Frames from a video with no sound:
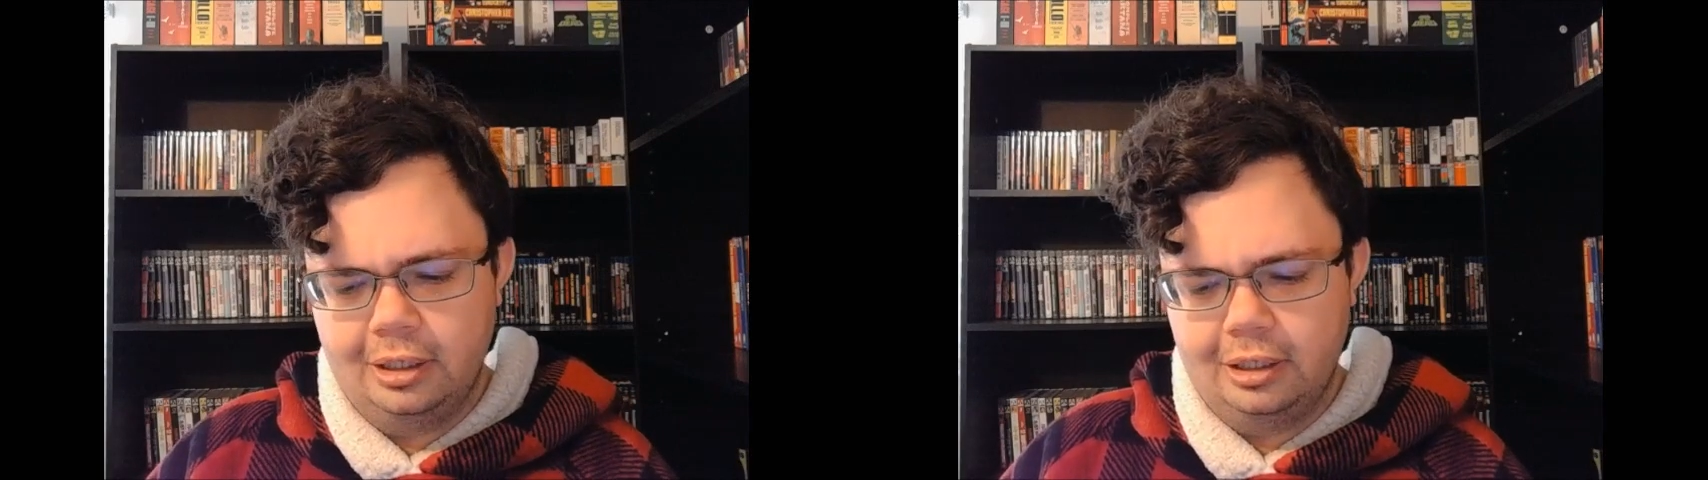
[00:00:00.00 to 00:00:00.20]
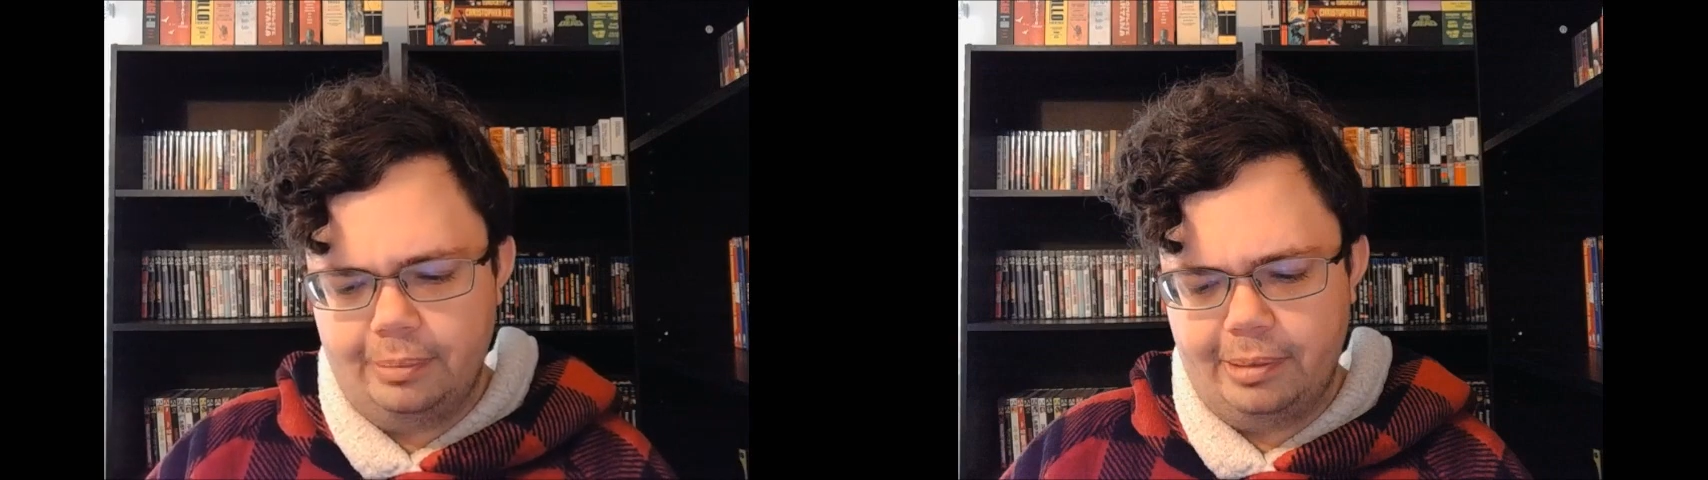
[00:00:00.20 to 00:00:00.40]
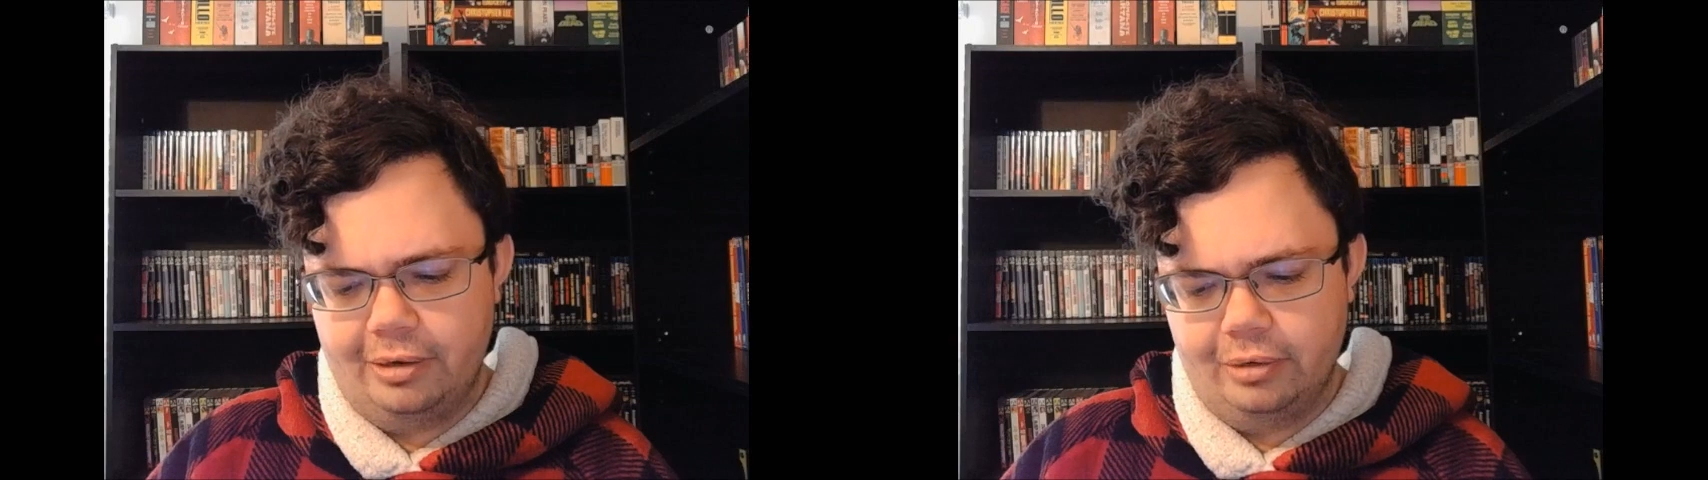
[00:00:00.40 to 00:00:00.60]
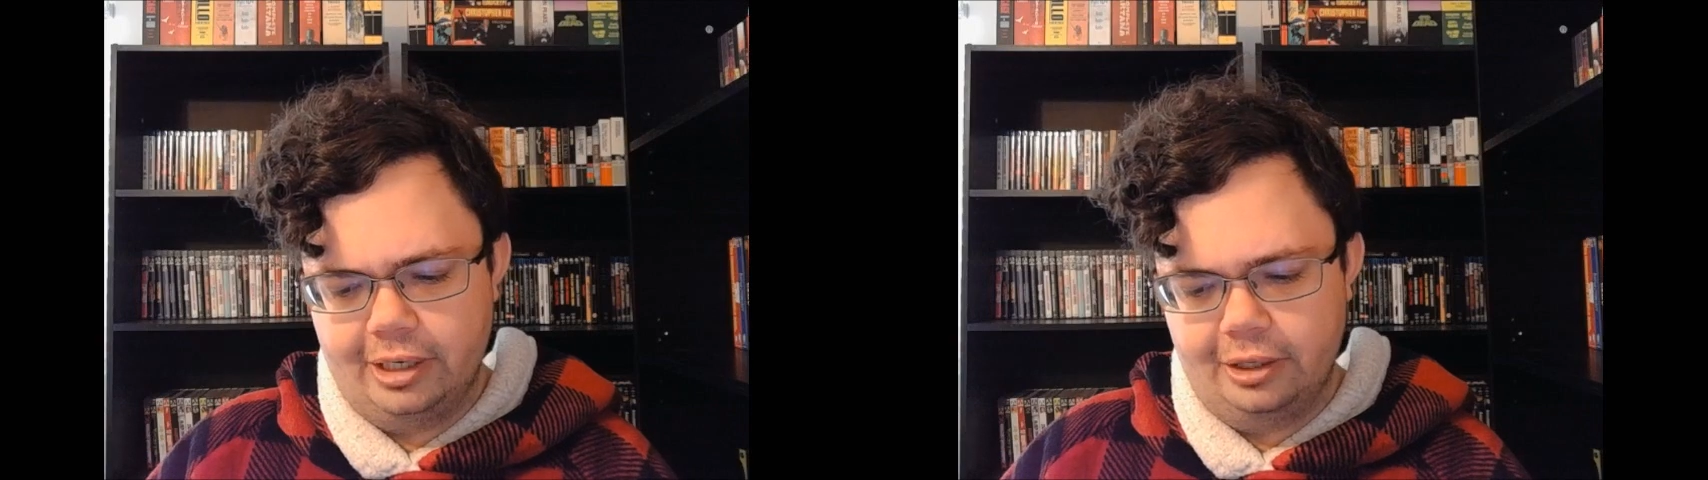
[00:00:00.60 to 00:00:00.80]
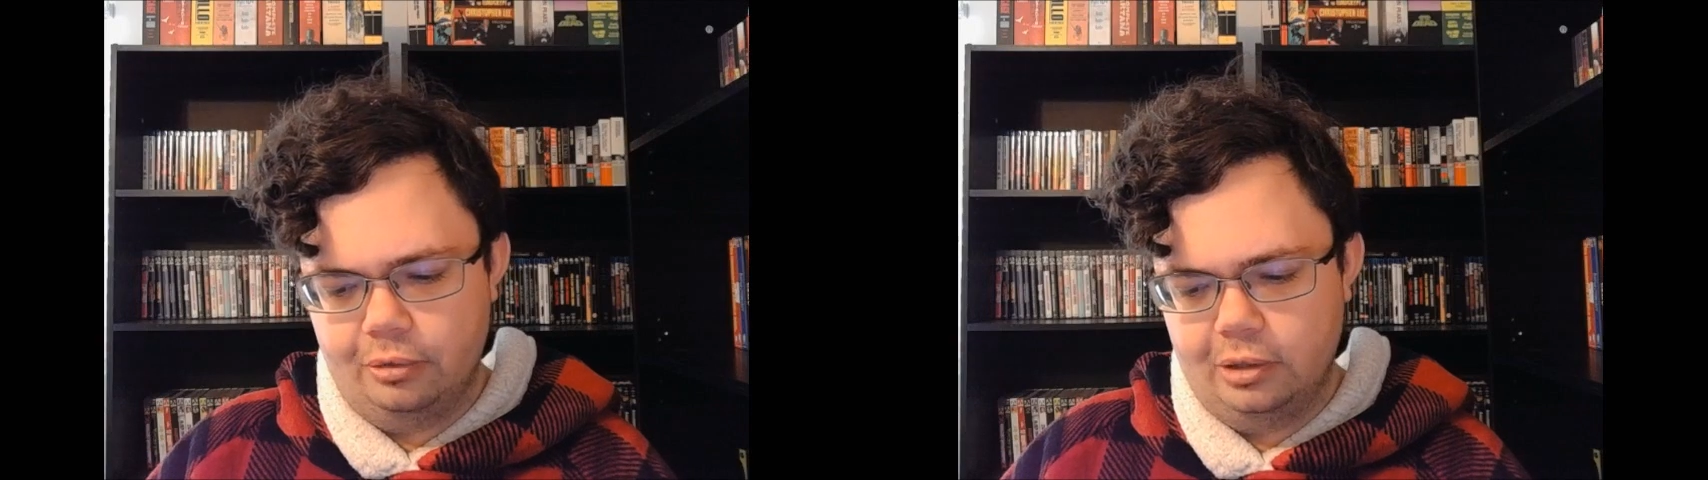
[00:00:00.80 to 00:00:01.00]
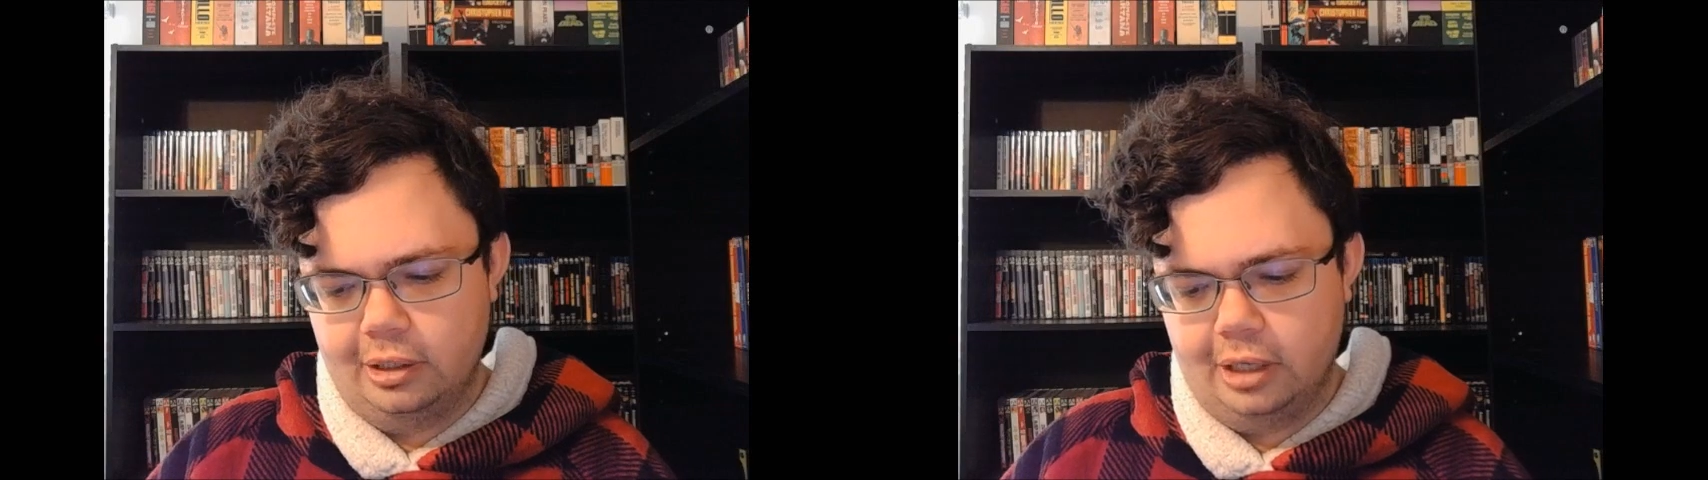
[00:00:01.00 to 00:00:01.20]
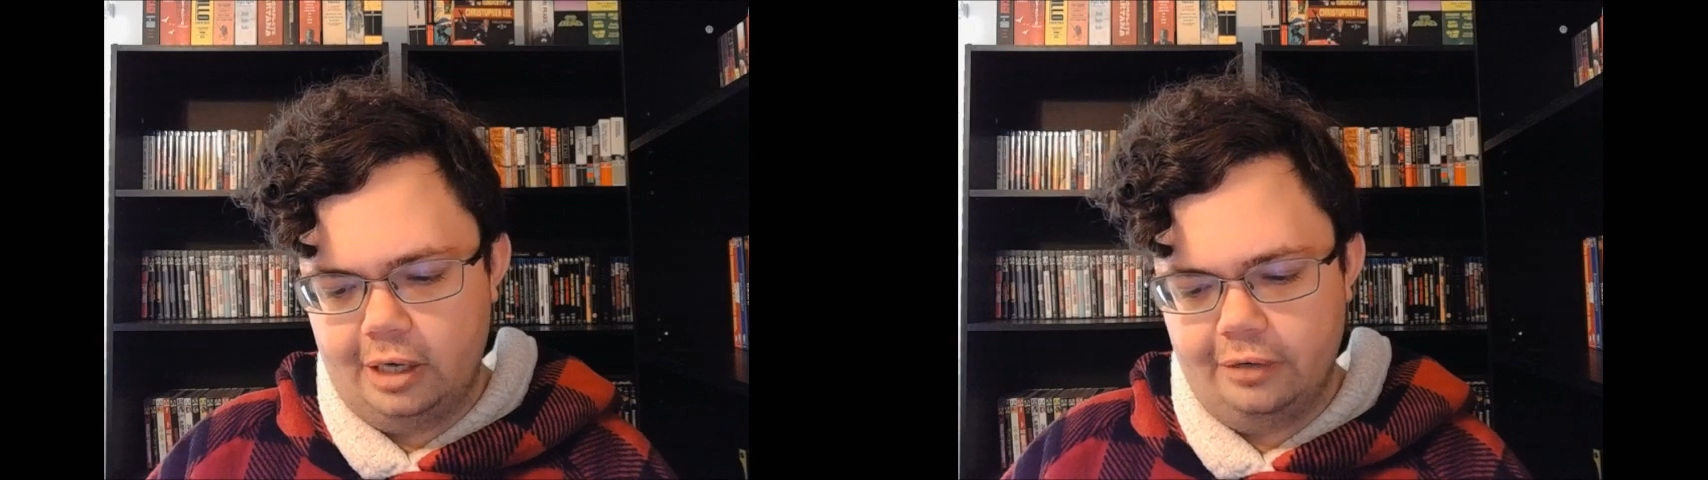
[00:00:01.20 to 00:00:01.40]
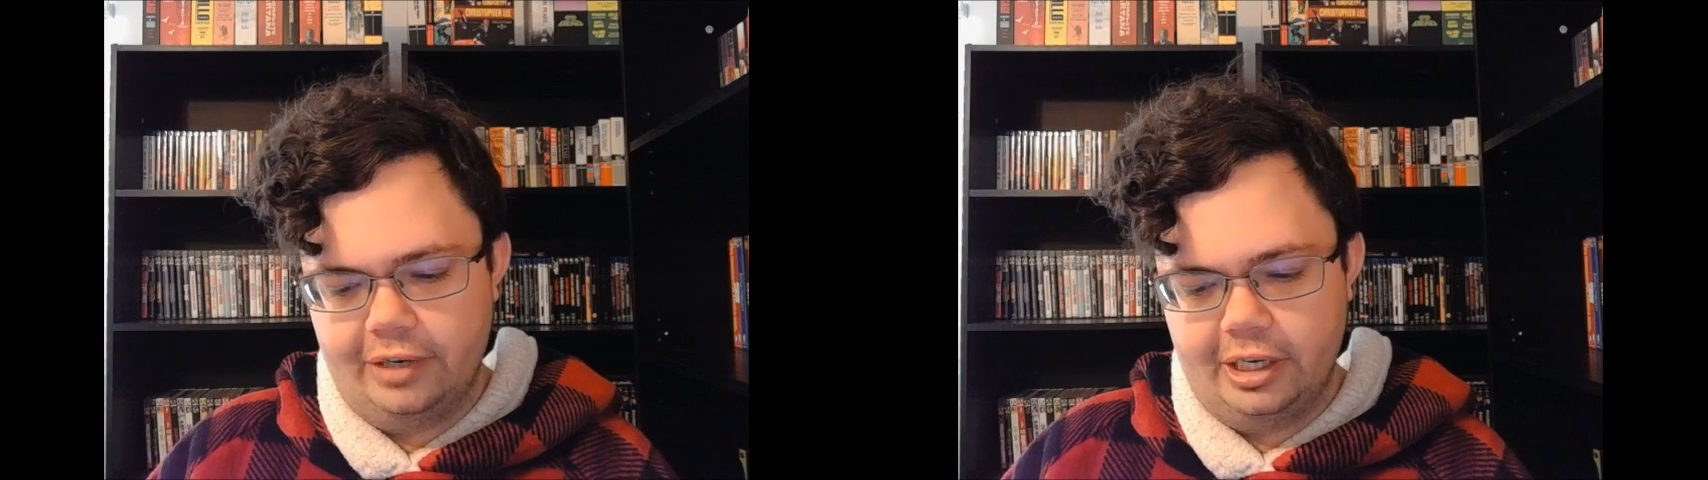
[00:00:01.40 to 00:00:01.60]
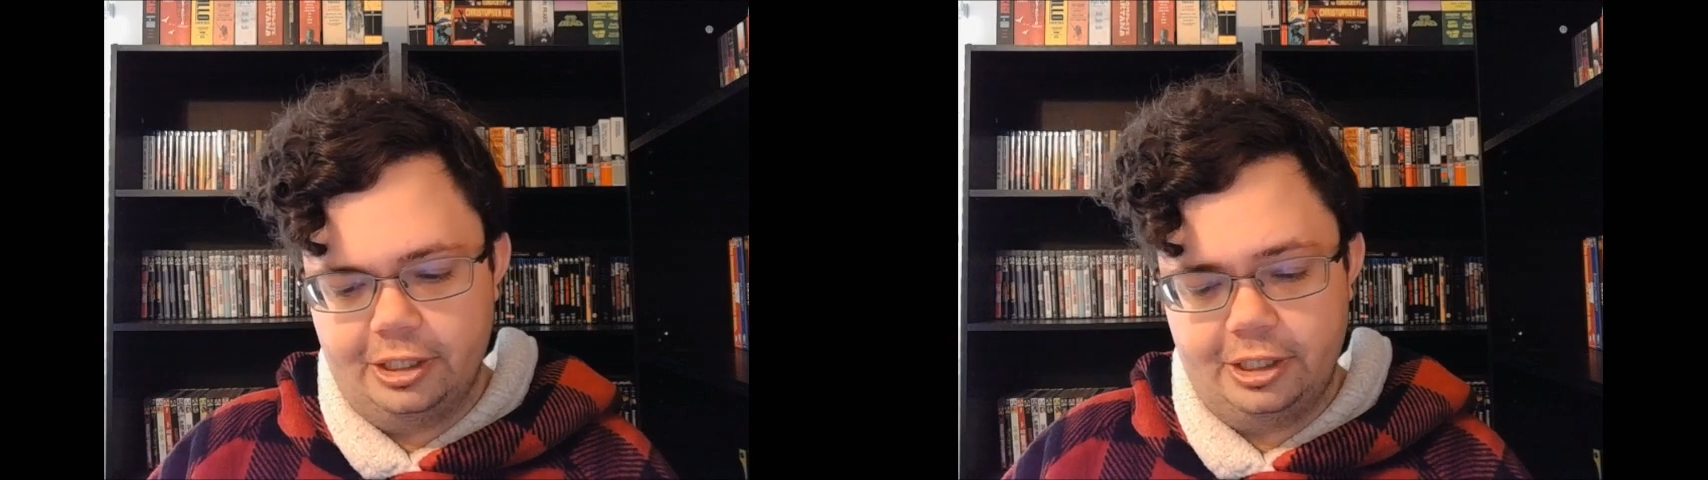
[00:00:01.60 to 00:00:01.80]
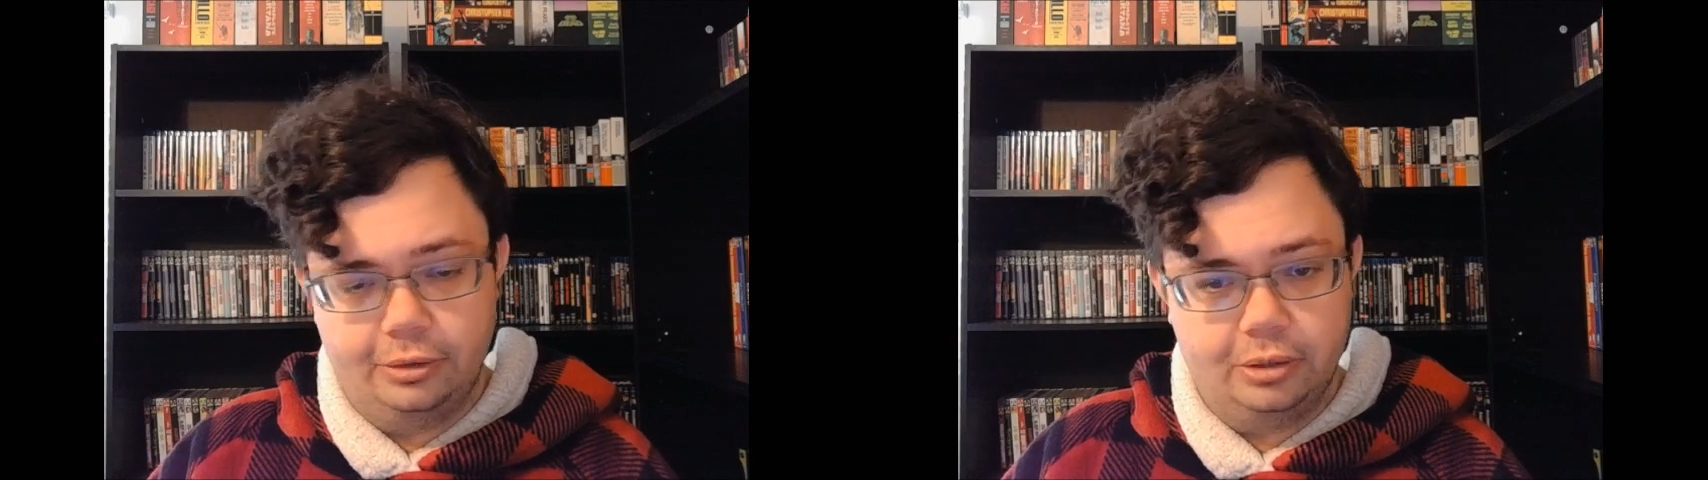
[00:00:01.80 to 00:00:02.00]
apparently, there were a lot of
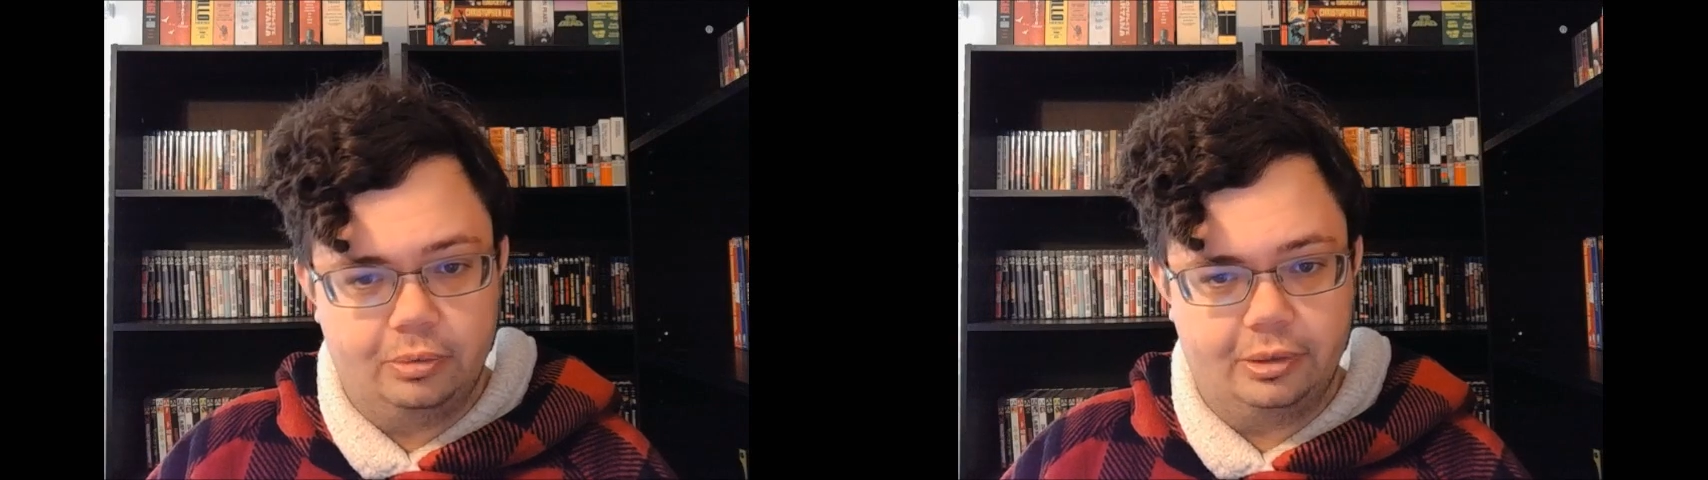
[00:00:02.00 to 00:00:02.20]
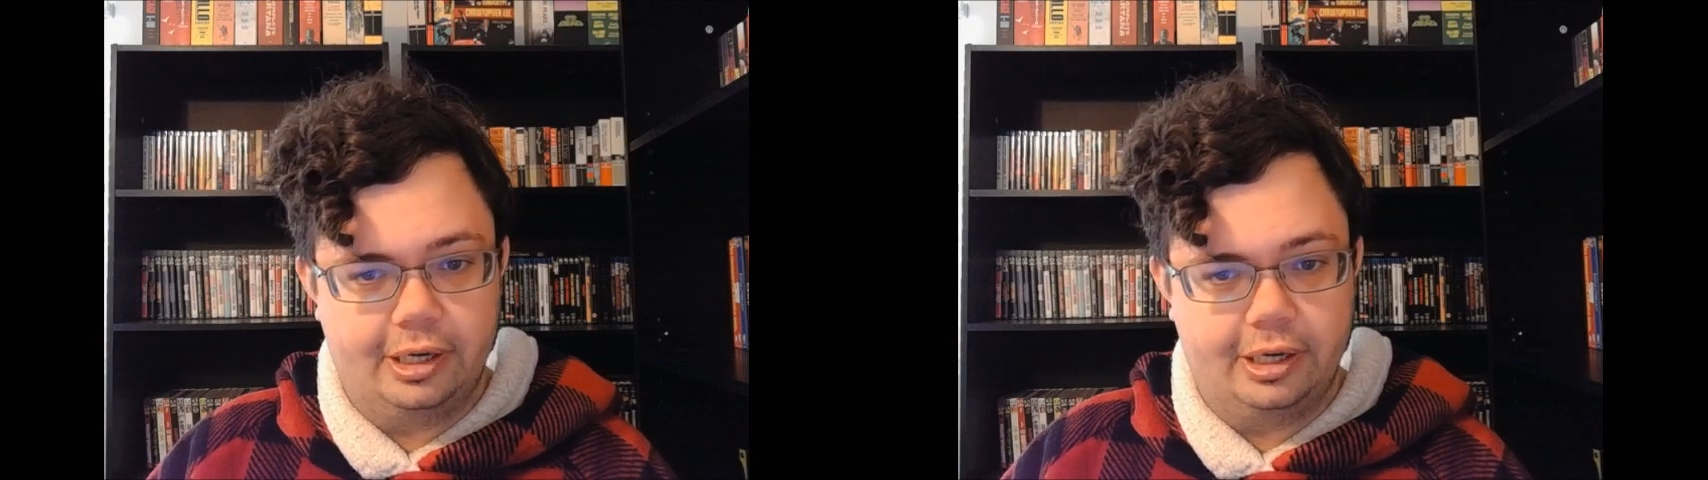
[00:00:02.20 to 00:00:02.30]
issues with the